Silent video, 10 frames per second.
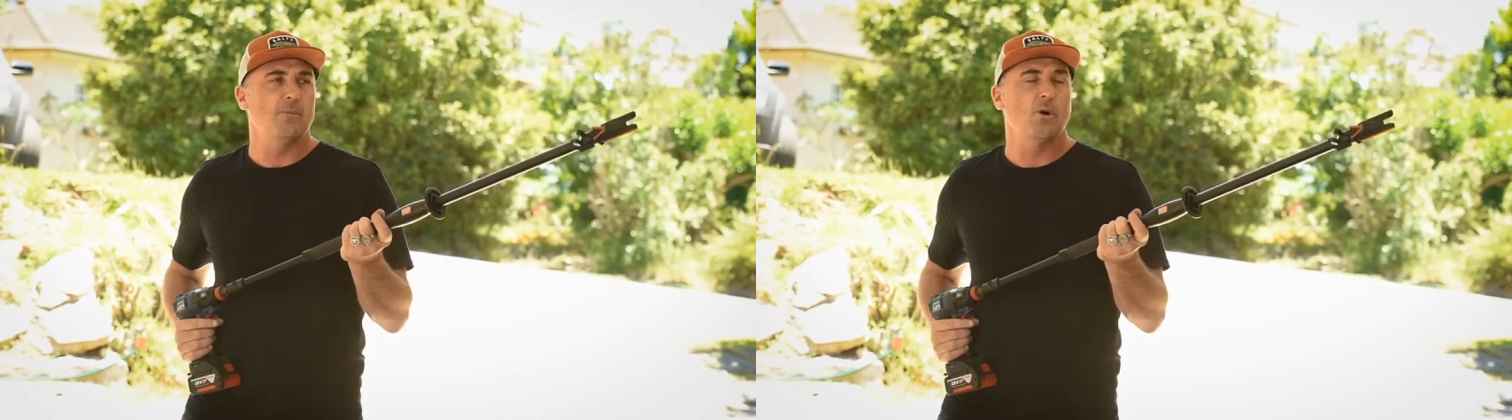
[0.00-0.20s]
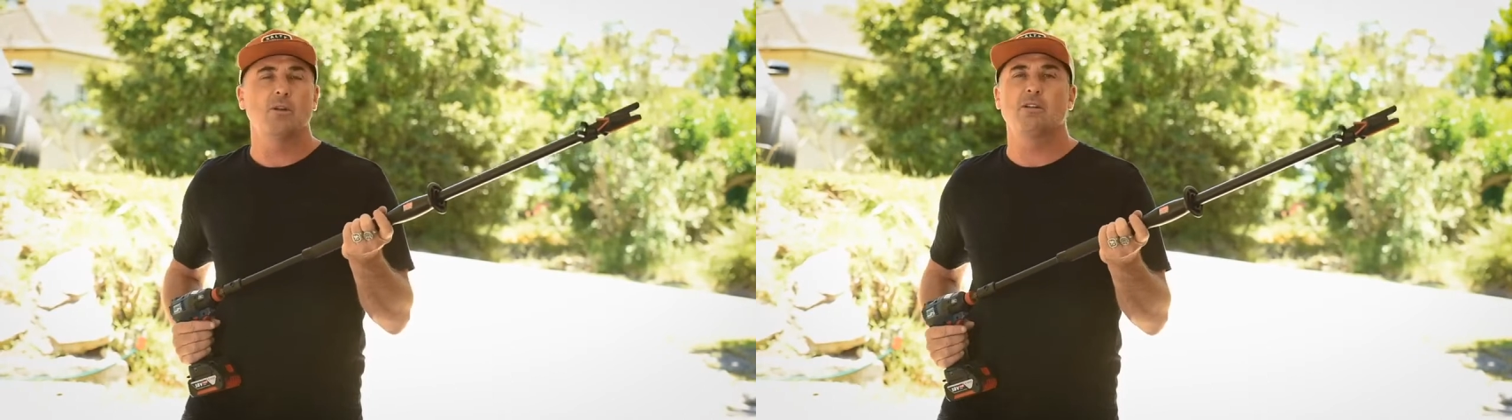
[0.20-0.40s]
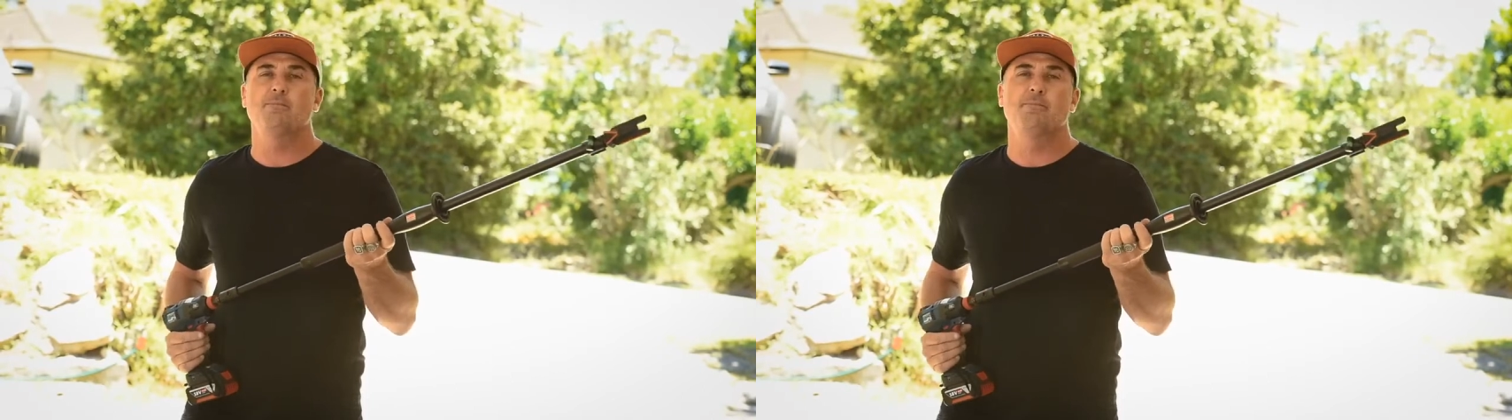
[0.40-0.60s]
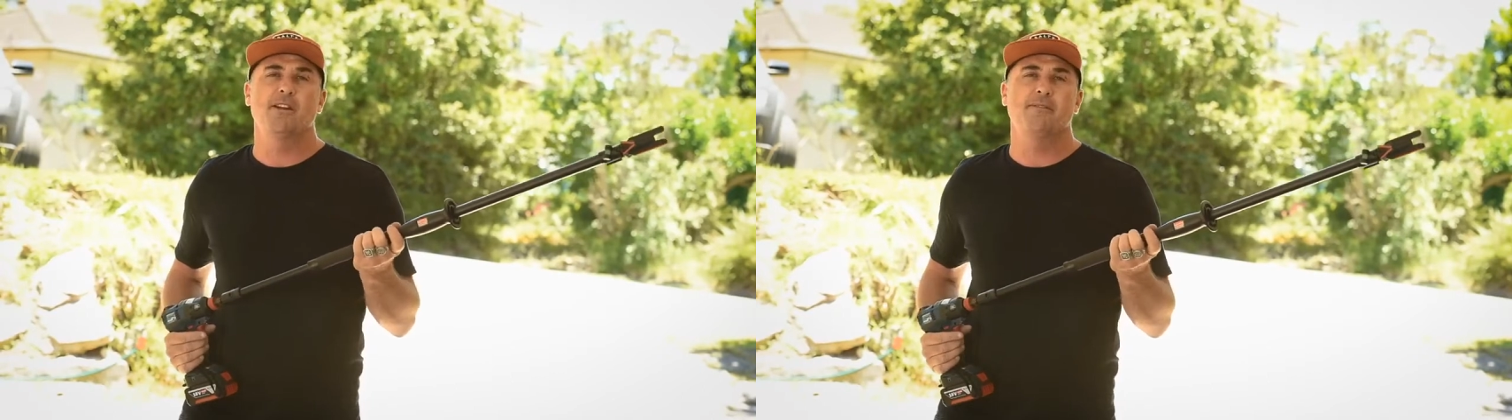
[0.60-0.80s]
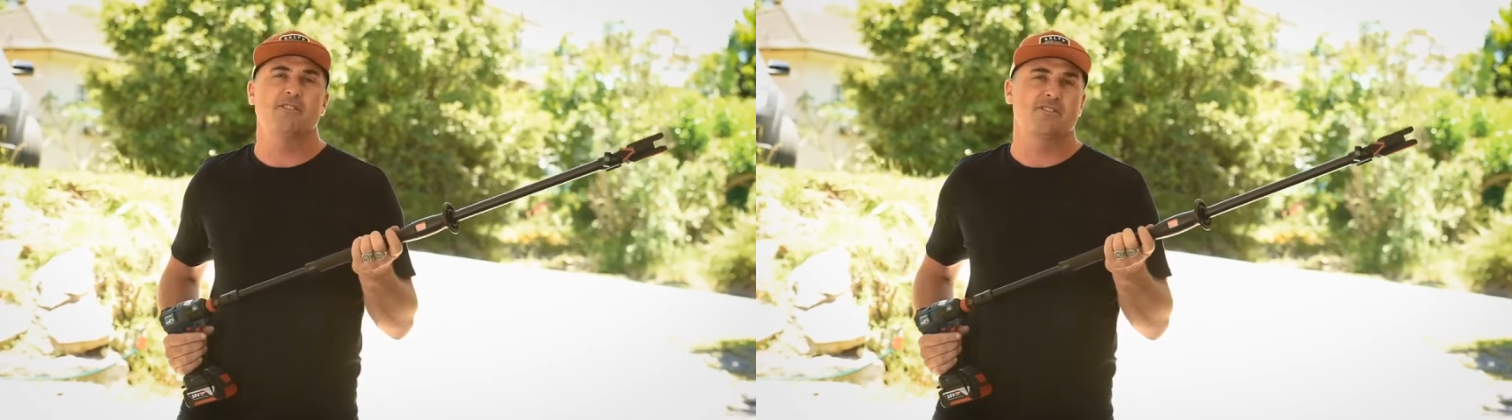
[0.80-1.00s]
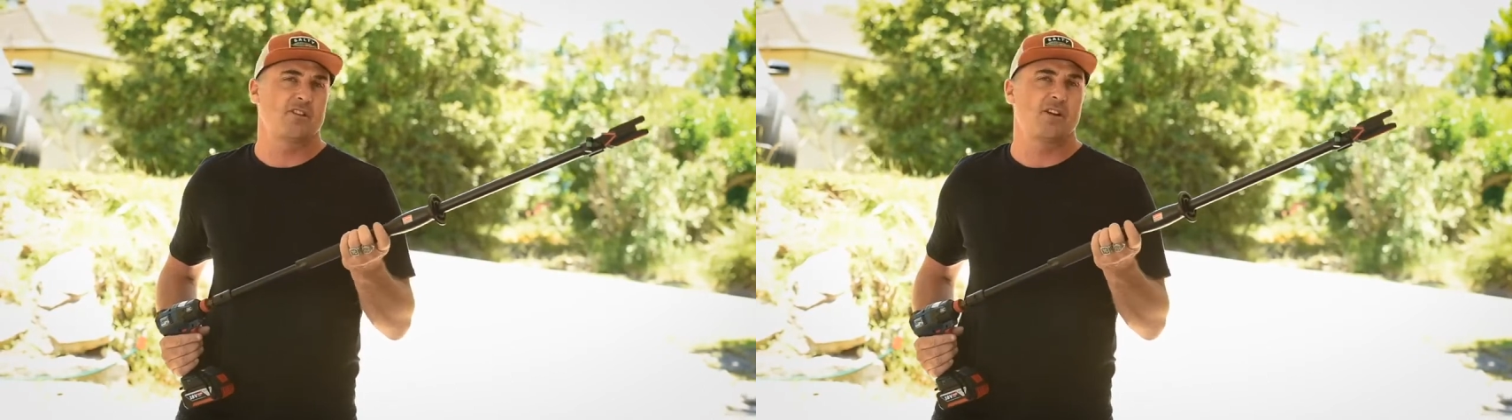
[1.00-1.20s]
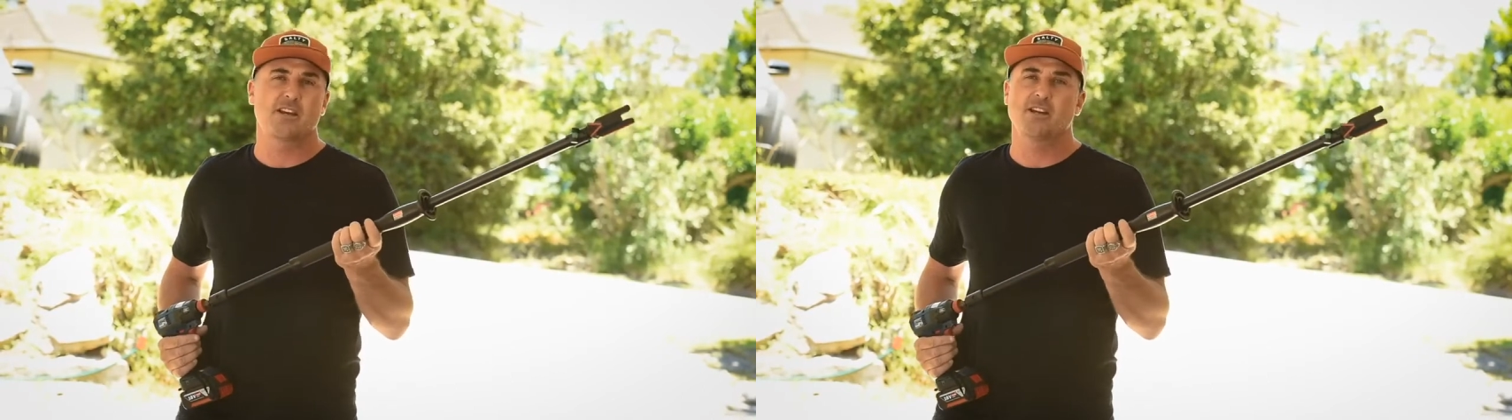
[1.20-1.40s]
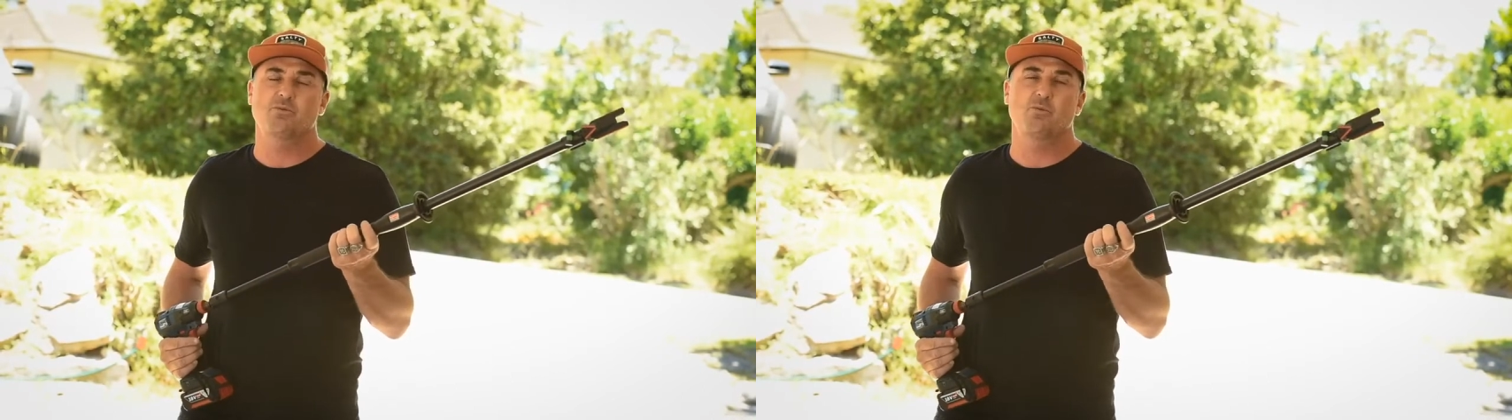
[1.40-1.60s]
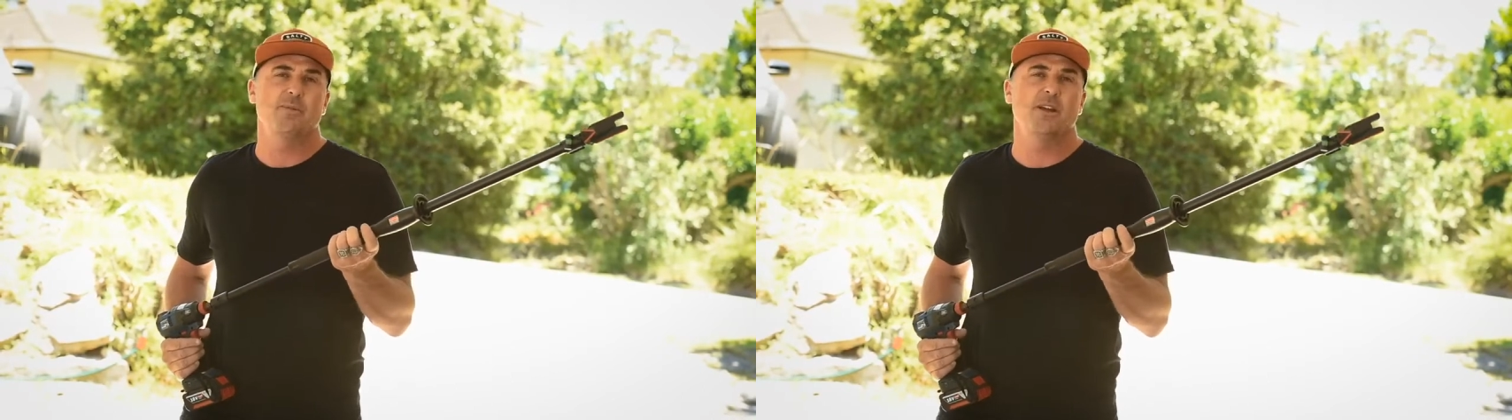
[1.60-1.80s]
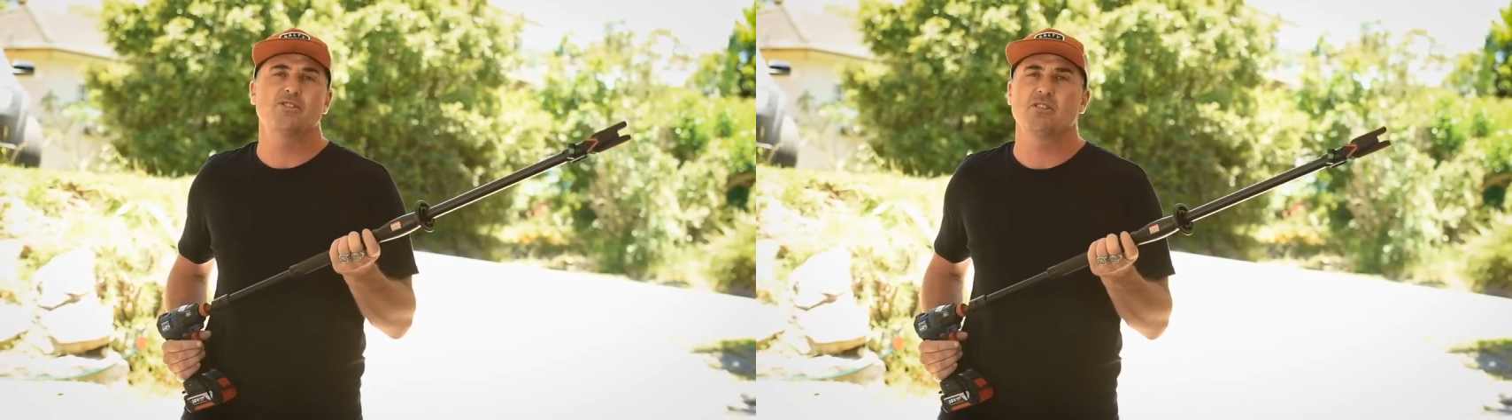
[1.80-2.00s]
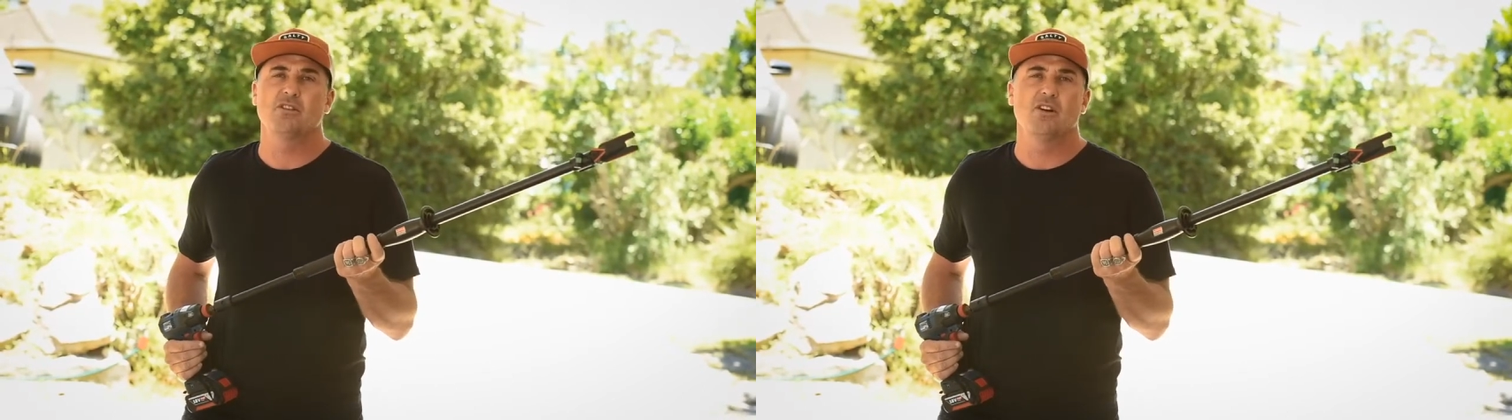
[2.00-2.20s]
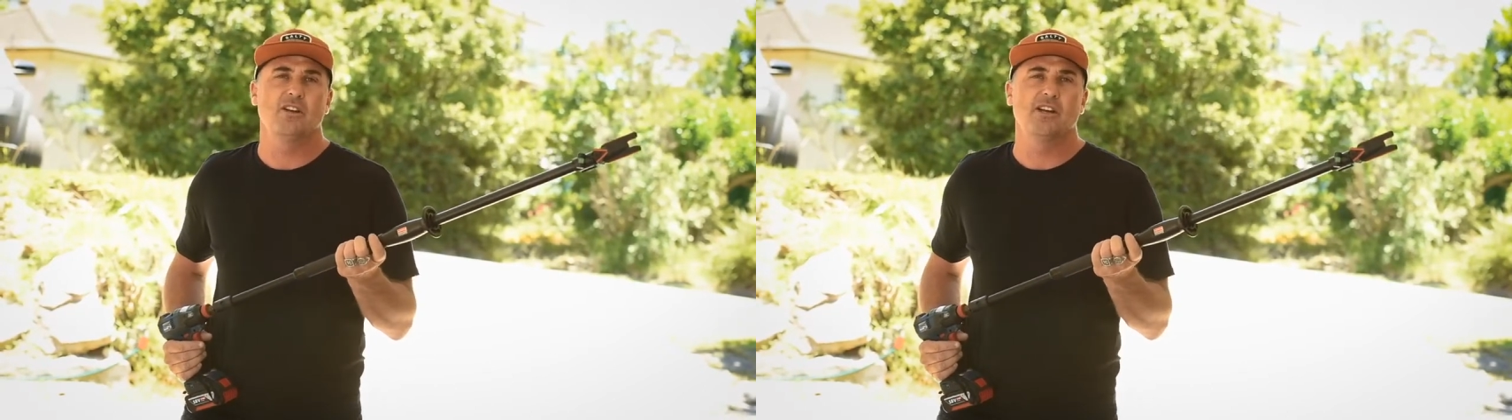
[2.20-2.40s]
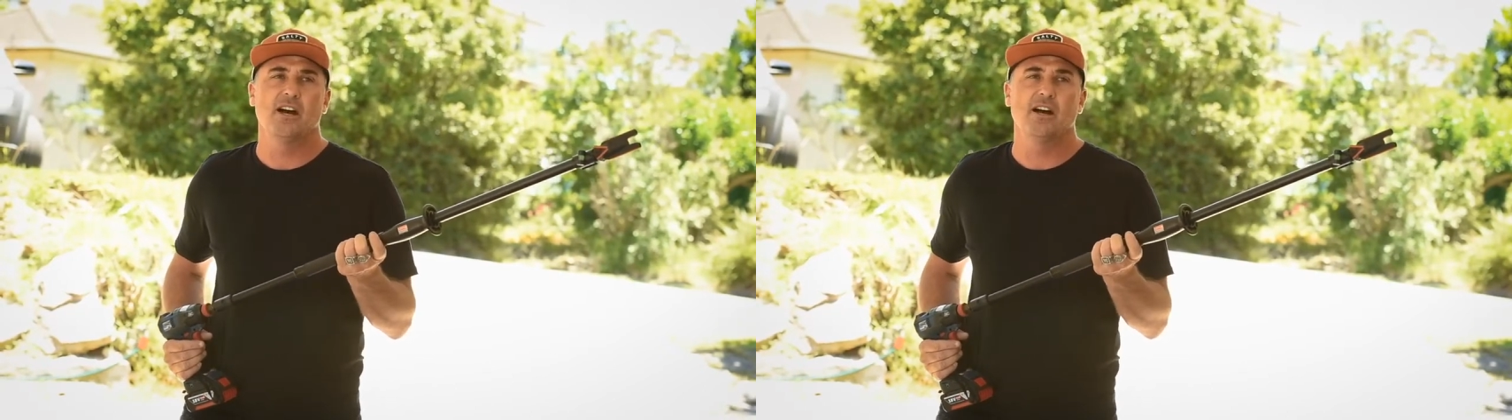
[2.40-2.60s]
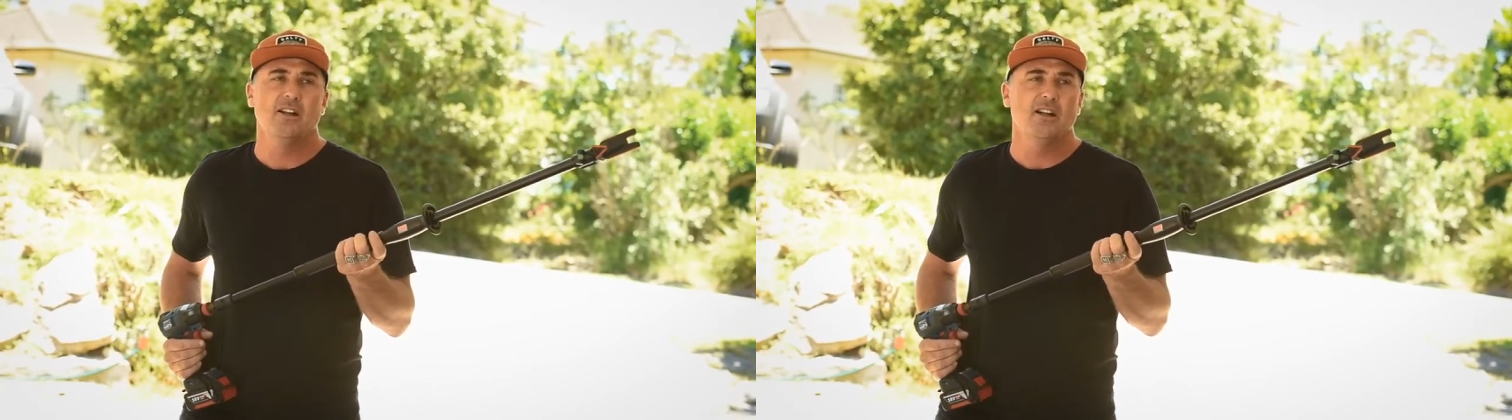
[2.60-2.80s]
All of the benefits that I guess we mentioned earlier,